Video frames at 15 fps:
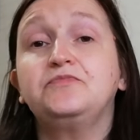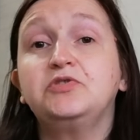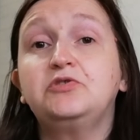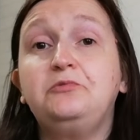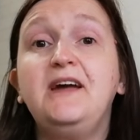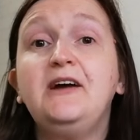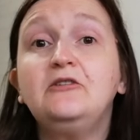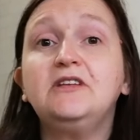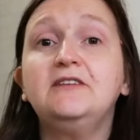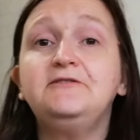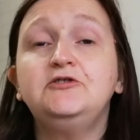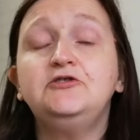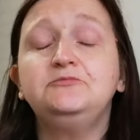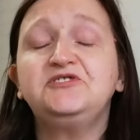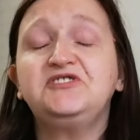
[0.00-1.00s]
the way our
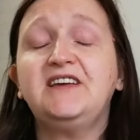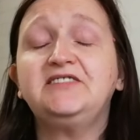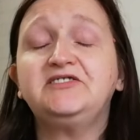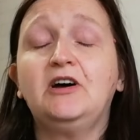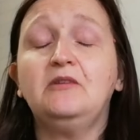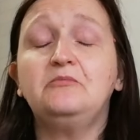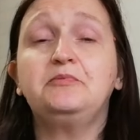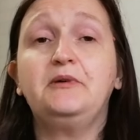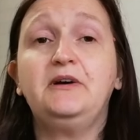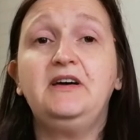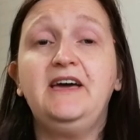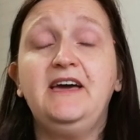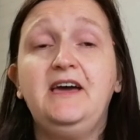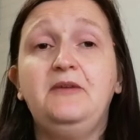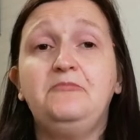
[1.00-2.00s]
living room's set up,
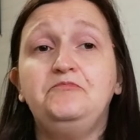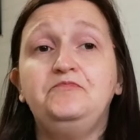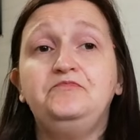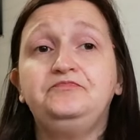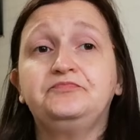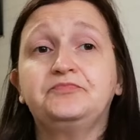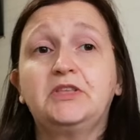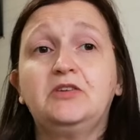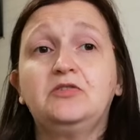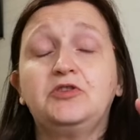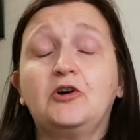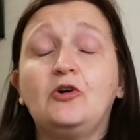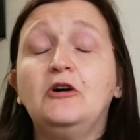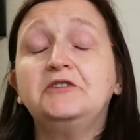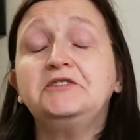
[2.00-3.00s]

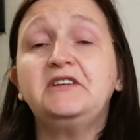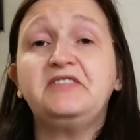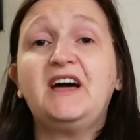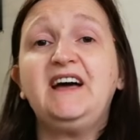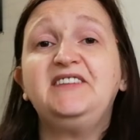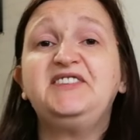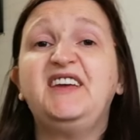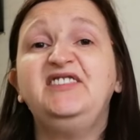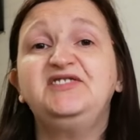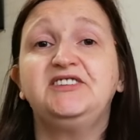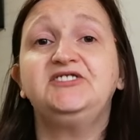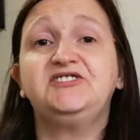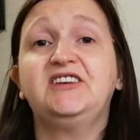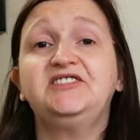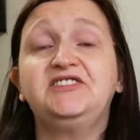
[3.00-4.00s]
the corner that I tend
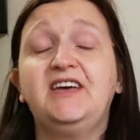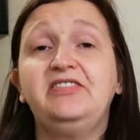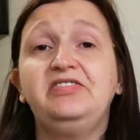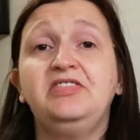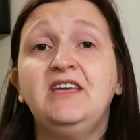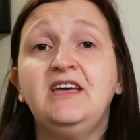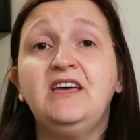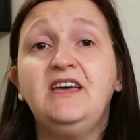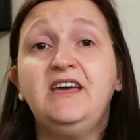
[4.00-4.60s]
to sit in